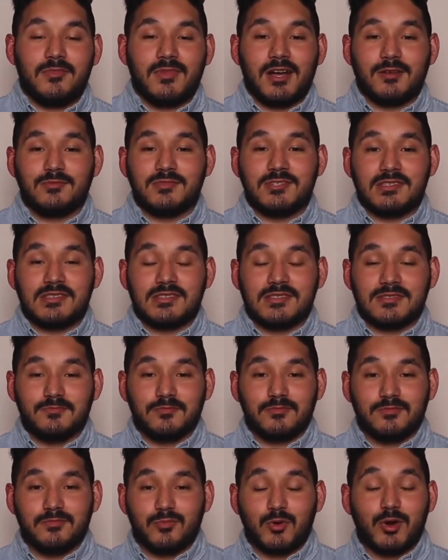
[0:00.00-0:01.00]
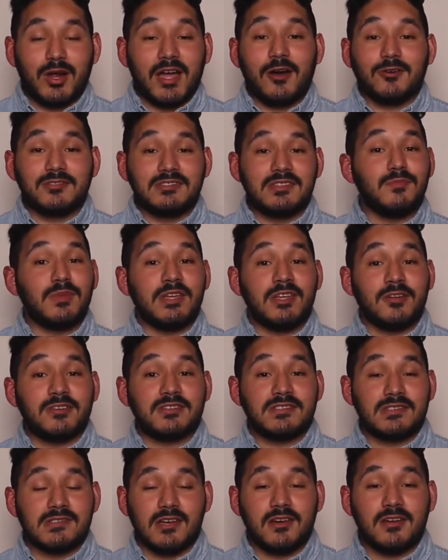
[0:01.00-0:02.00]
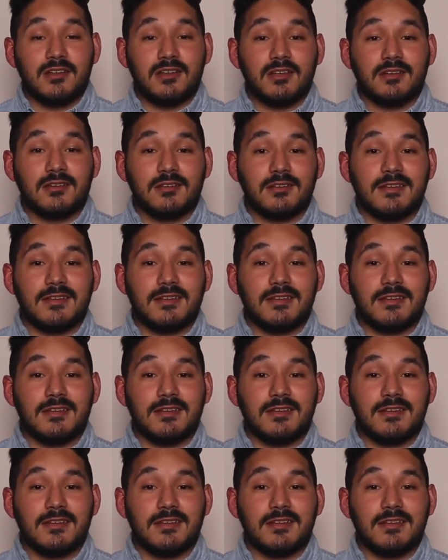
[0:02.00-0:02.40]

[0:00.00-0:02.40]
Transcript: I'm just proud to be your son,